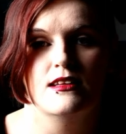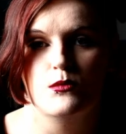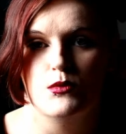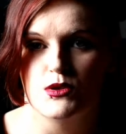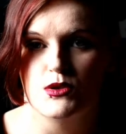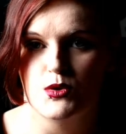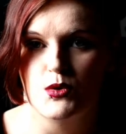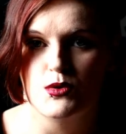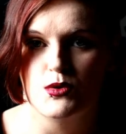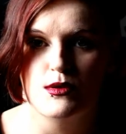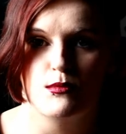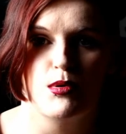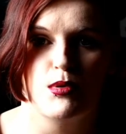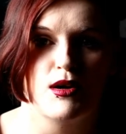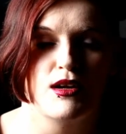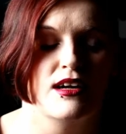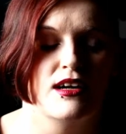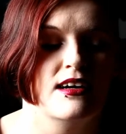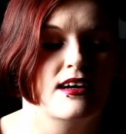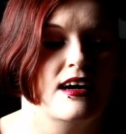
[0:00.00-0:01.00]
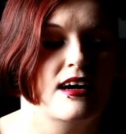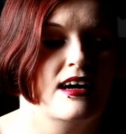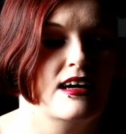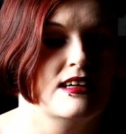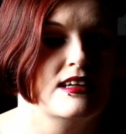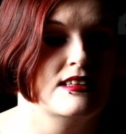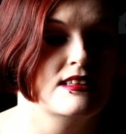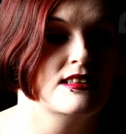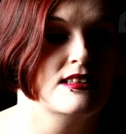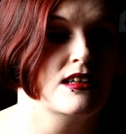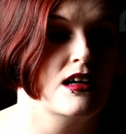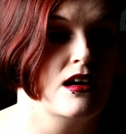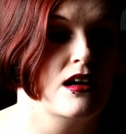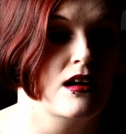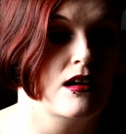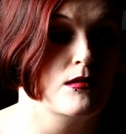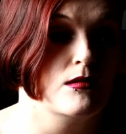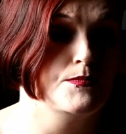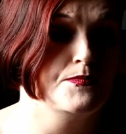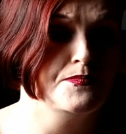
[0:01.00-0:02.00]
They were told about it. And
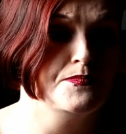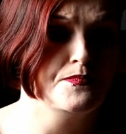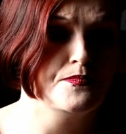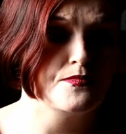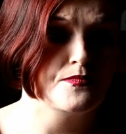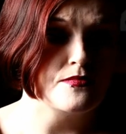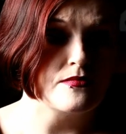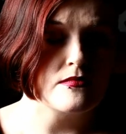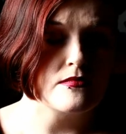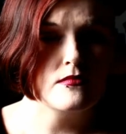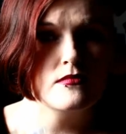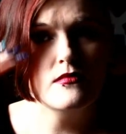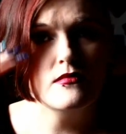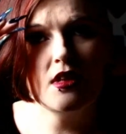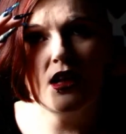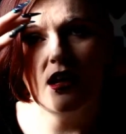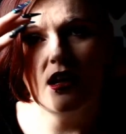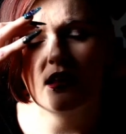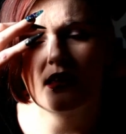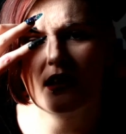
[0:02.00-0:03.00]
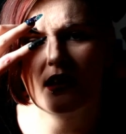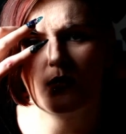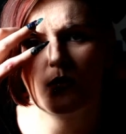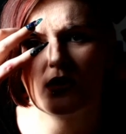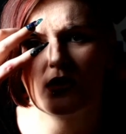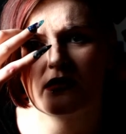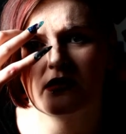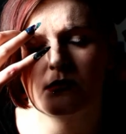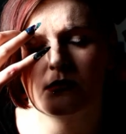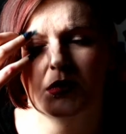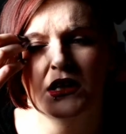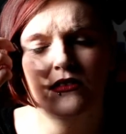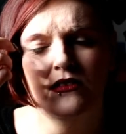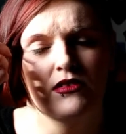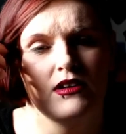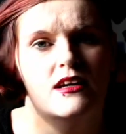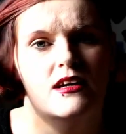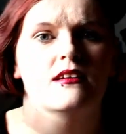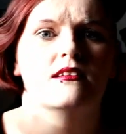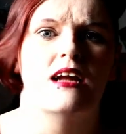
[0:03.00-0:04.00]
um, I think one of them
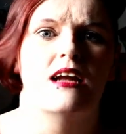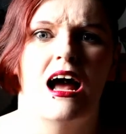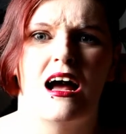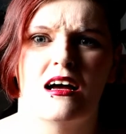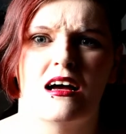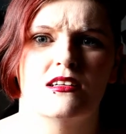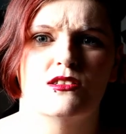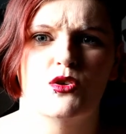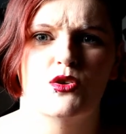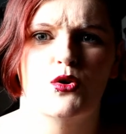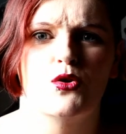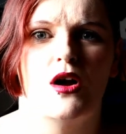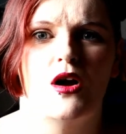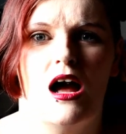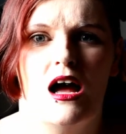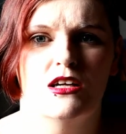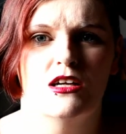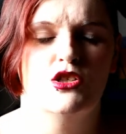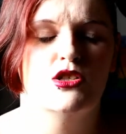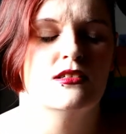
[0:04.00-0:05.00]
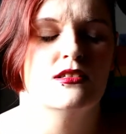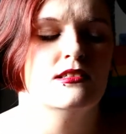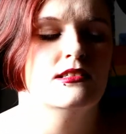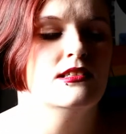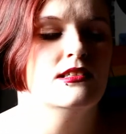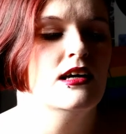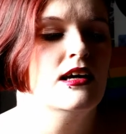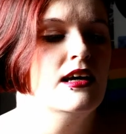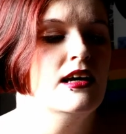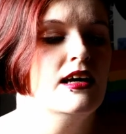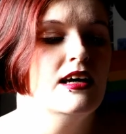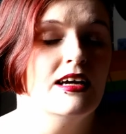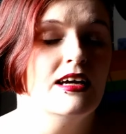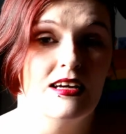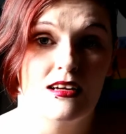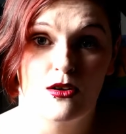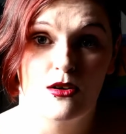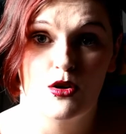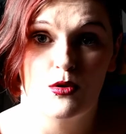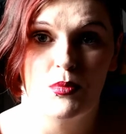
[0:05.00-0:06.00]
even has her ashes
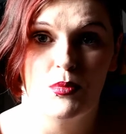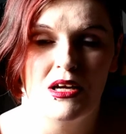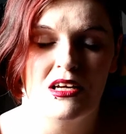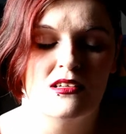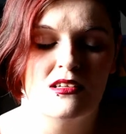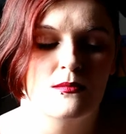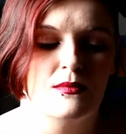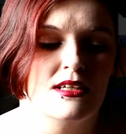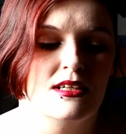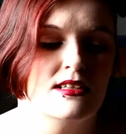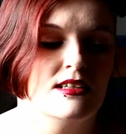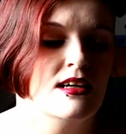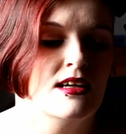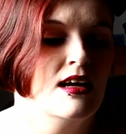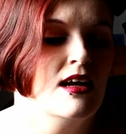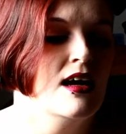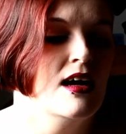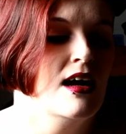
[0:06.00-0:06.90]
in her basement.